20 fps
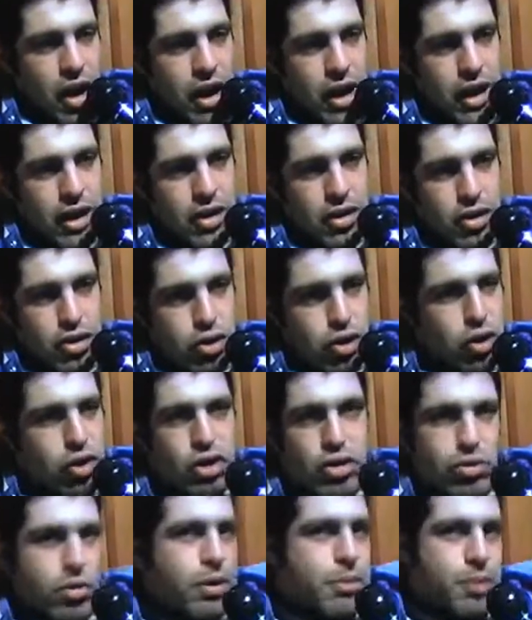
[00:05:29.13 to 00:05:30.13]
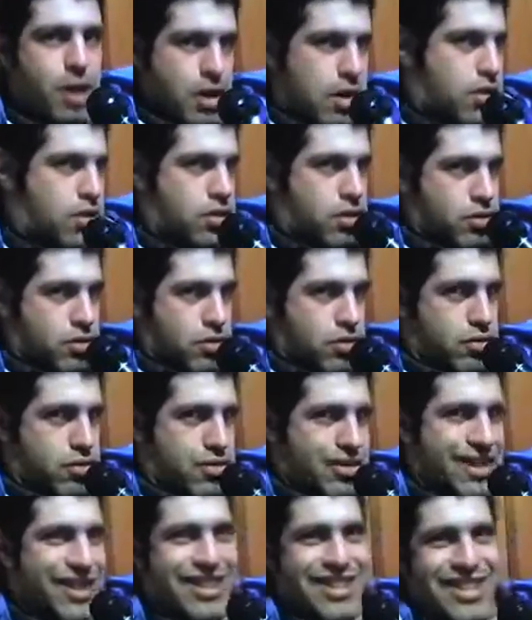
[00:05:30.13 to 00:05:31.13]
in two or three months.
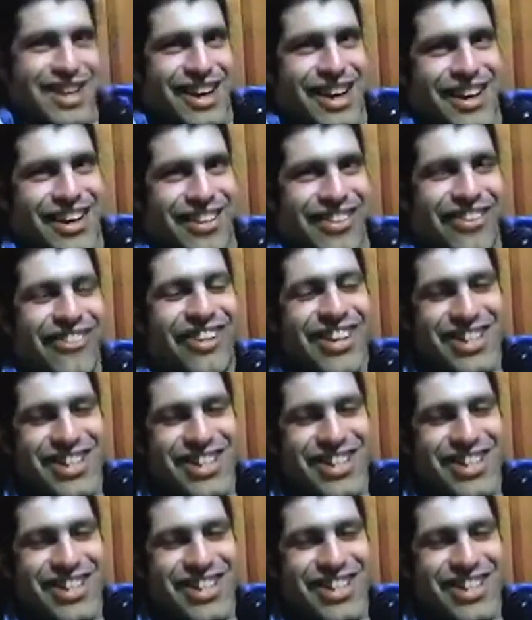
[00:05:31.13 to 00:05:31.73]
So